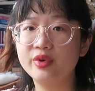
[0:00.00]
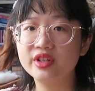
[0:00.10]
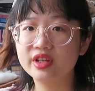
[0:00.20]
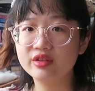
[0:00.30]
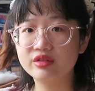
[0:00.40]

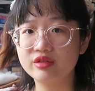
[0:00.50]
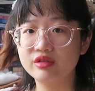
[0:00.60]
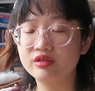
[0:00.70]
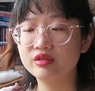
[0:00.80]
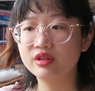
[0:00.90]
presents to
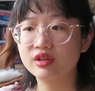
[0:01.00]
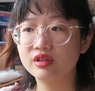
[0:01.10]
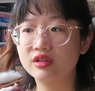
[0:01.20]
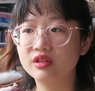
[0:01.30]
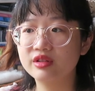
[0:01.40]
you
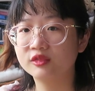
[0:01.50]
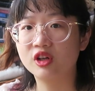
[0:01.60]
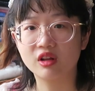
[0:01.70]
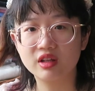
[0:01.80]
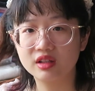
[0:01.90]
this
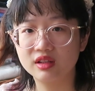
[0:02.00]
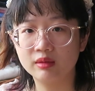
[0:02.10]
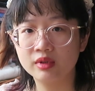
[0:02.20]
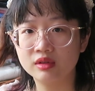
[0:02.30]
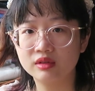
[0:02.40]
gothic
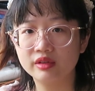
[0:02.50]
double,